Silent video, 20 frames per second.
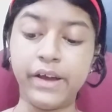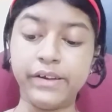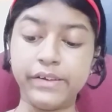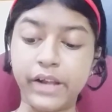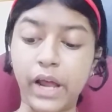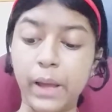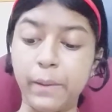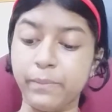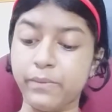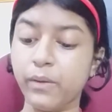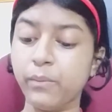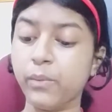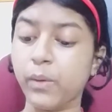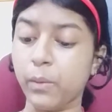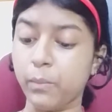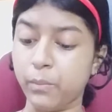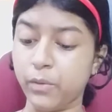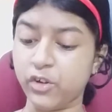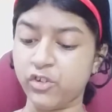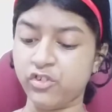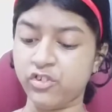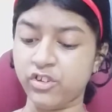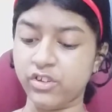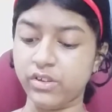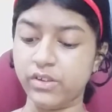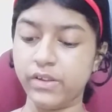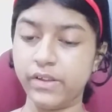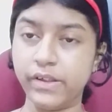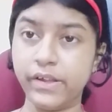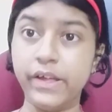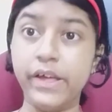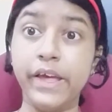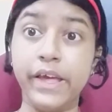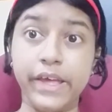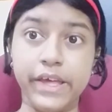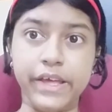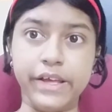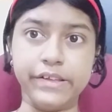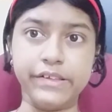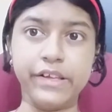types of combustion.
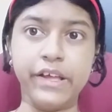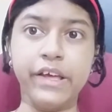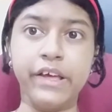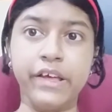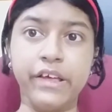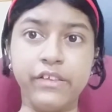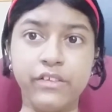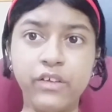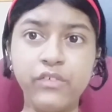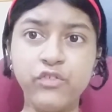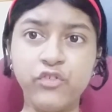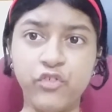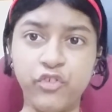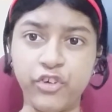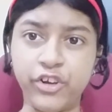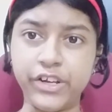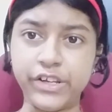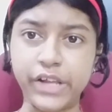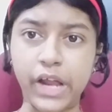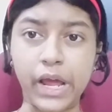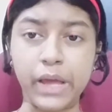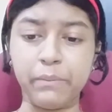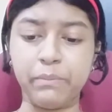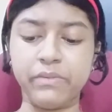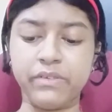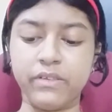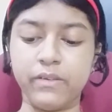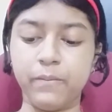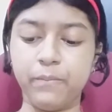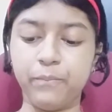It is of three types.